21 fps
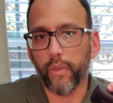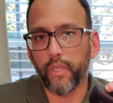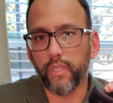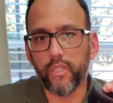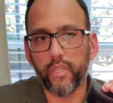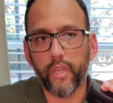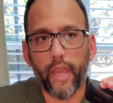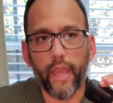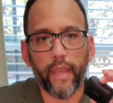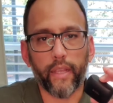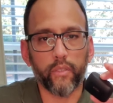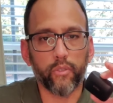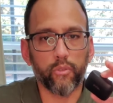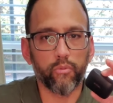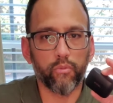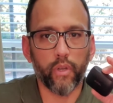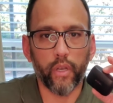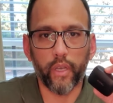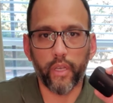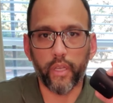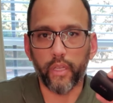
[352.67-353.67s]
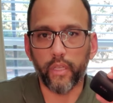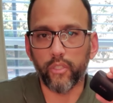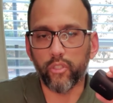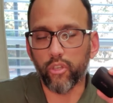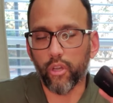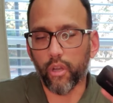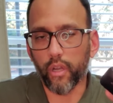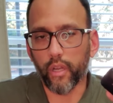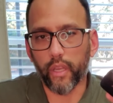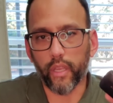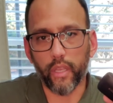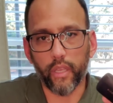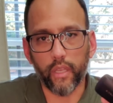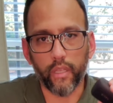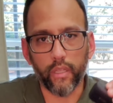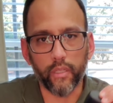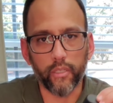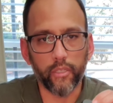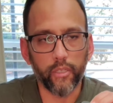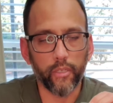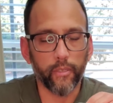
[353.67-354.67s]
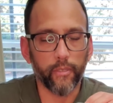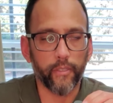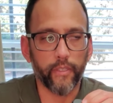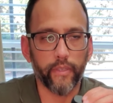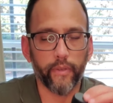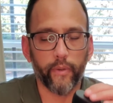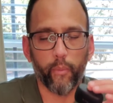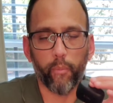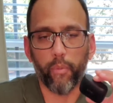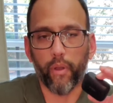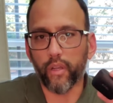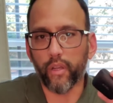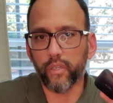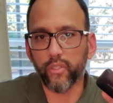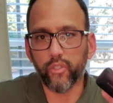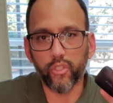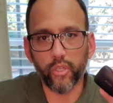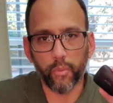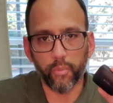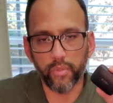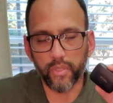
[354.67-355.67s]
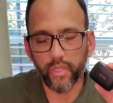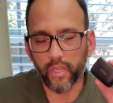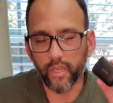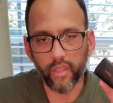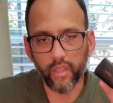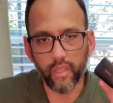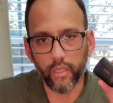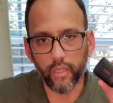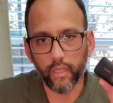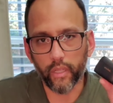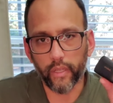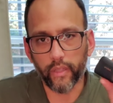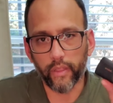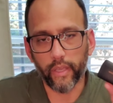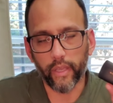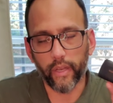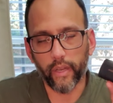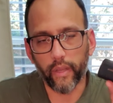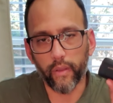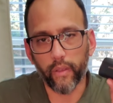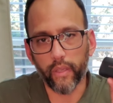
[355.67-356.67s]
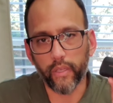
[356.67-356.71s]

jacks, running, jogging, box jumps, anything like that.